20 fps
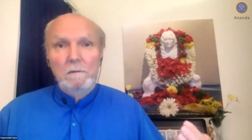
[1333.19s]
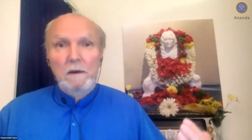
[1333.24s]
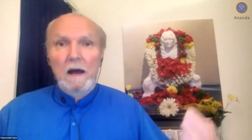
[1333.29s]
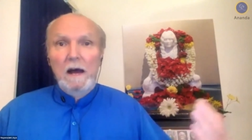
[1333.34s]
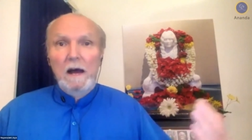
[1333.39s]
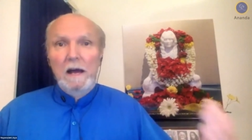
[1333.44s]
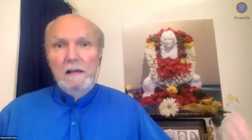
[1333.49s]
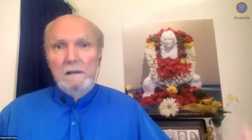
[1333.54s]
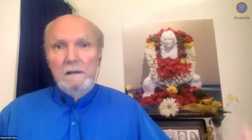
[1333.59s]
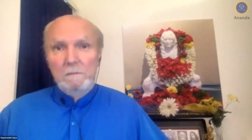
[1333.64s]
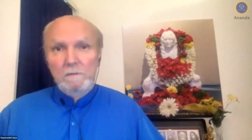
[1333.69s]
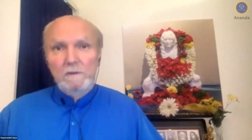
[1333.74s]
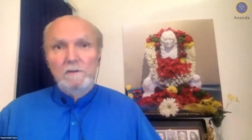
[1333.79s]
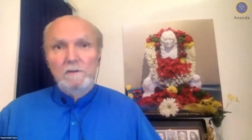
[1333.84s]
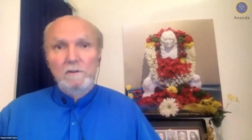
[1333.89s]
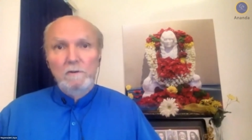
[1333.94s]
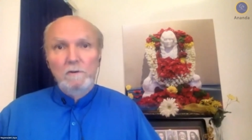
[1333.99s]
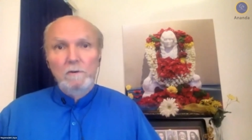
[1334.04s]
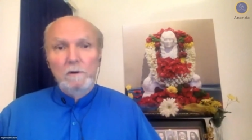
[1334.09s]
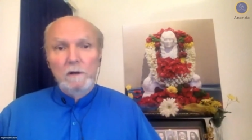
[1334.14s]
I am the
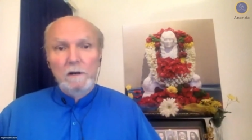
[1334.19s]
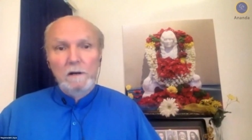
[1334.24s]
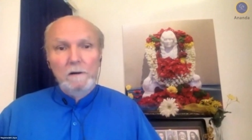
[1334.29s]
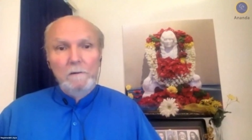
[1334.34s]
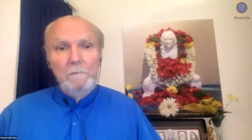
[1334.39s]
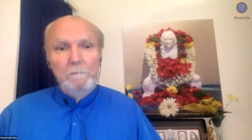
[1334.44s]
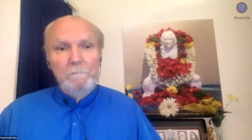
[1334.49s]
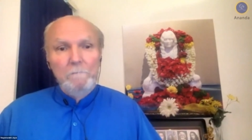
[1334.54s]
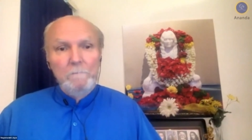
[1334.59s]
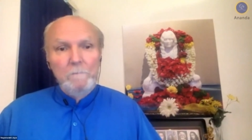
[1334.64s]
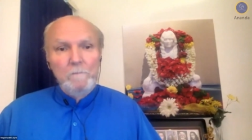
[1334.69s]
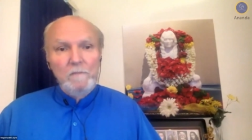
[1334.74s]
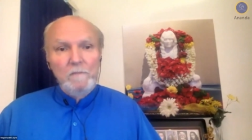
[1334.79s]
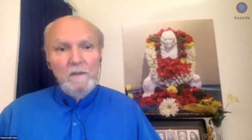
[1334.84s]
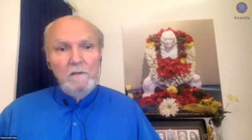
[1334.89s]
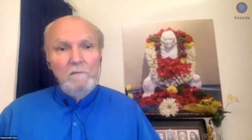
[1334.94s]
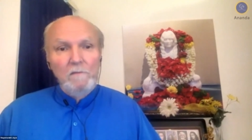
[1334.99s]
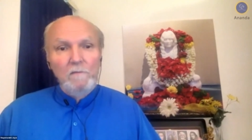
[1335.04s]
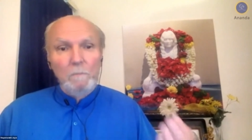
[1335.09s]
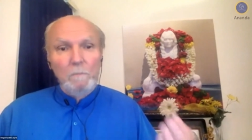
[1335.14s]
doer
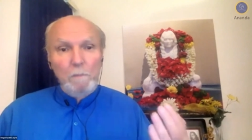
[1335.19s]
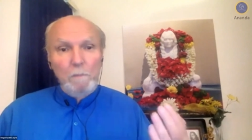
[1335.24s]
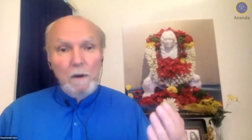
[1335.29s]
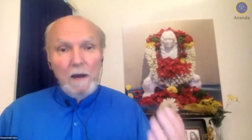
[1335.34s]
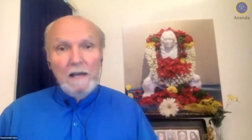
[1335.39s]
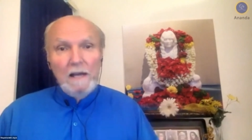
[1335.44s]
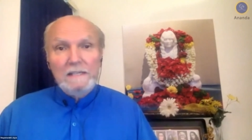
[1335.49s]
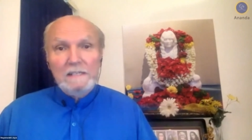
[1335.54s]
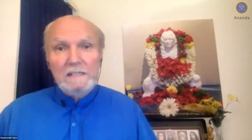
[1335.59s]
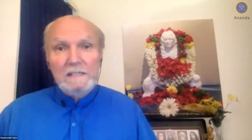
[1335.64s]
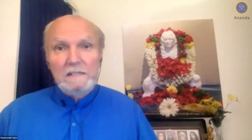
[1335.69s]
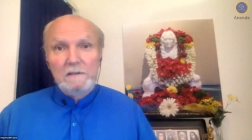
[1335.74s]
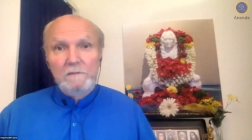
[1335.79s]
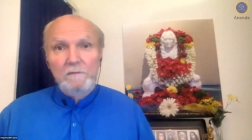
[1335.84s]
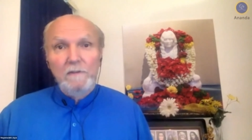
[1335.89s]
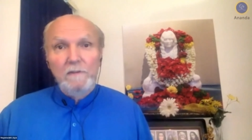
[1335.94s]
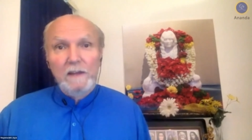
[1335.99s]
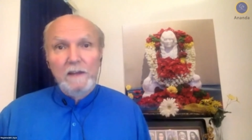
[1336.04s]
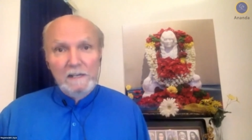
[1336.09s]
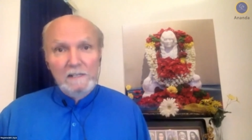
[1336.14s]
for positive
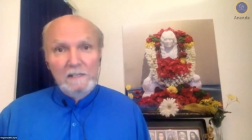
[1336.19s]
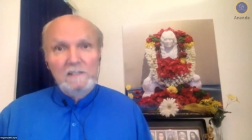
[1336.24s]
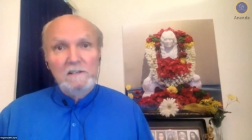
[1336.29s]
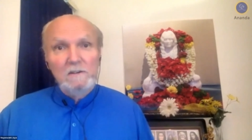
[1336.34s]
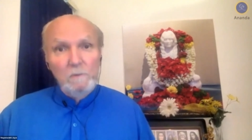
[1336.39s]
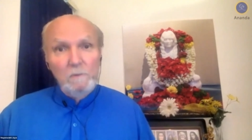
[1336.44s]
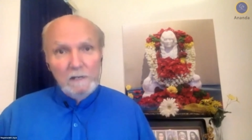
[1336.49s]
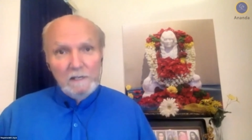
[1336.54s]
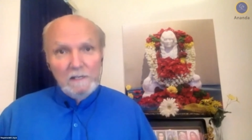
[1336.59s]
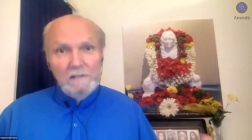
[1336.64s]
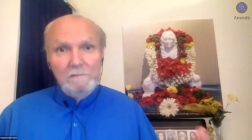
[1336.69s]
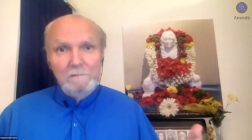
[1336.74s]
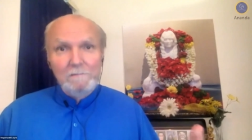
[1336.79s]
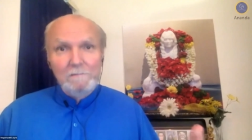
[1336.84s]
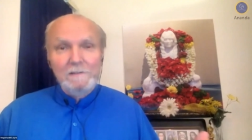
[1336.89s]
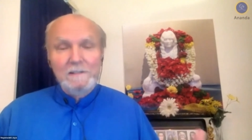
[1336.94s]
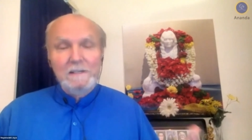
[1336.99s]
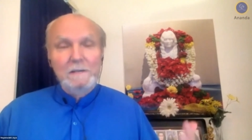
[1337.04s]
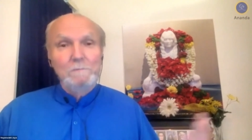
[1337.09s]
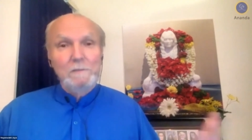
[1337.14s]
things, and we
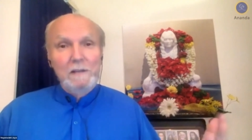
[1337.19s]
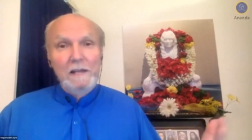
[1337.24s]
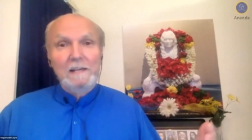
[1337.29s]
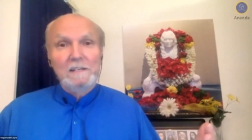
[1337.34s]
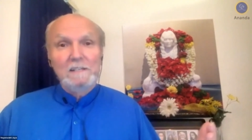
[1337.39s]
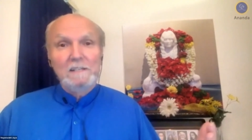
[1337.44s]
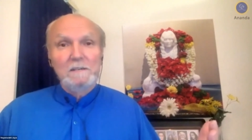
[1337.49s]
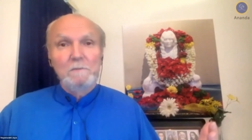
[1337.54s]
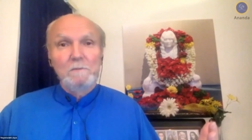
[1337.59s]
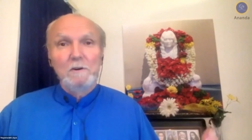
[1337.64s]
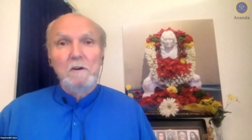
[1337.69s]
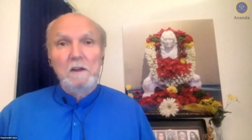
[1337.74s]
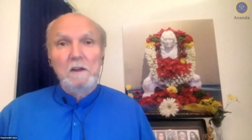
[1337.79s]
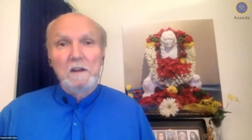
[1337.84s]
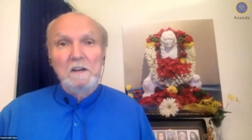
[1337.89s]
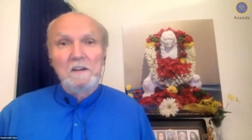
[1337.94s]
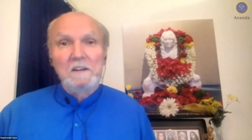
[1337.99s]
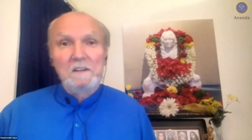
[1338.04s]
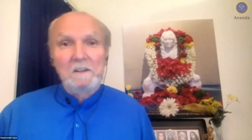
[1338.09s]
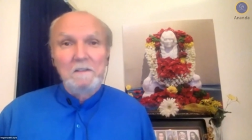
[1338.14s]
take some
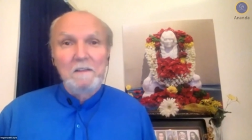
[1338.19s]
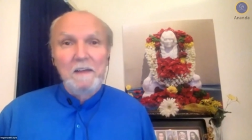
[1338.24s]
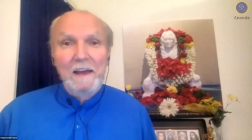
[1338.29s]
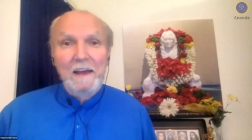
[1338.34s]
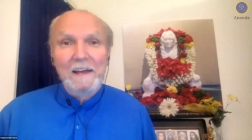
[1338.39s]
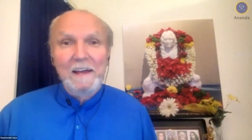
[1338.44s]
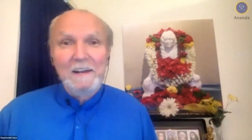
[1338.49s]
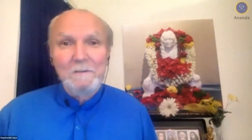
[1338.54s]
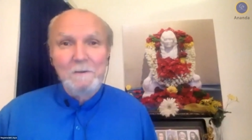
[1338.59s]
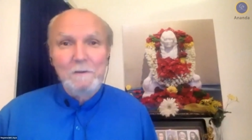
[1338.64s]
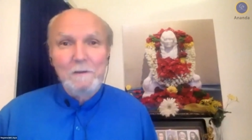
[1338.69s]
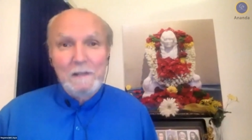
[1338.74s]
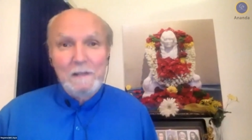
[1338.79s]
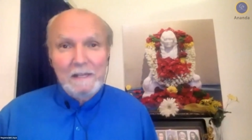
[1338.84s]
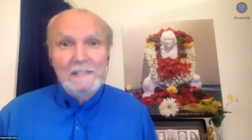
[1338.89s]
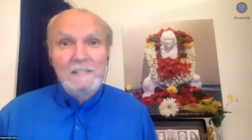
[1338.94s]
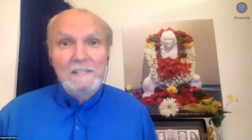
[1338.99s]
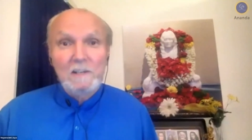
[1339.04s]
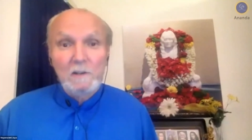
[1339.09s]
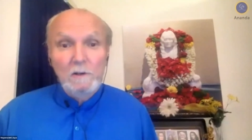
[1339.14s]
credit to that. We think
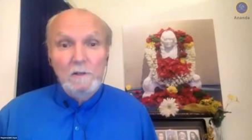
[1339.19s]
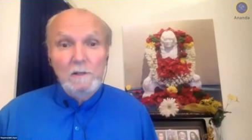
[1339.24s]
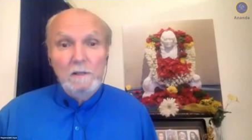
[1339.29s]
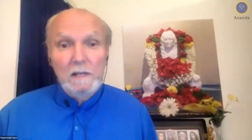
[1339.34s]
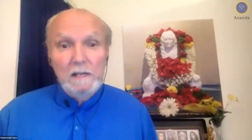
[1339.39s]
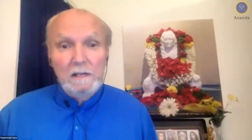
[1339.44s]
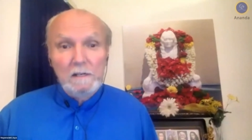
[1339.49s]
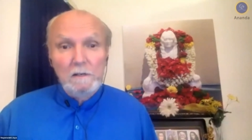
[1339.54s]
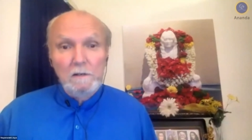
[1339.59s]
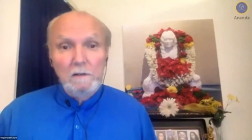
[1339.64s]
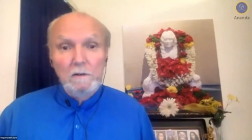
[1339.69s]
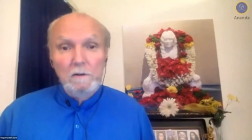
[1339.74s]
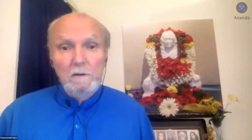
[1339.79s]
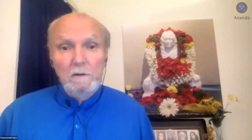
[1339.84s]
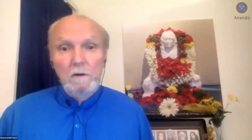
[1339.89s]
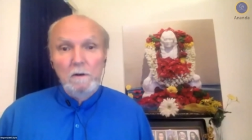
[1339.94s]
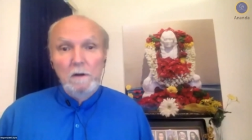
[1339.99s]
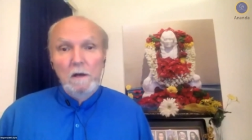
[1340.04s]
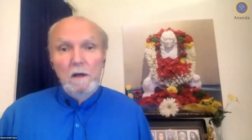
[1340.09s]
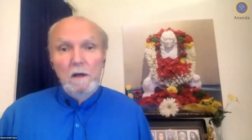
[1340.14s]
that's a good thing to do.